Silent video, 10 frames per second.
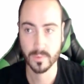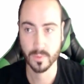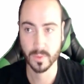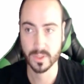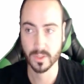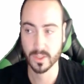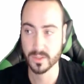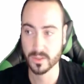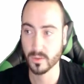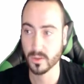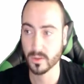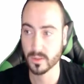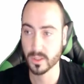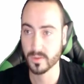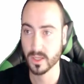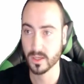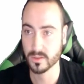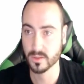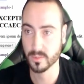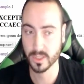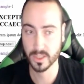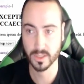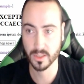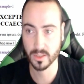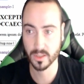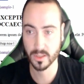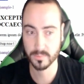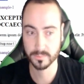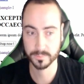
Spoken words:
You can see it's navigating to the page again here.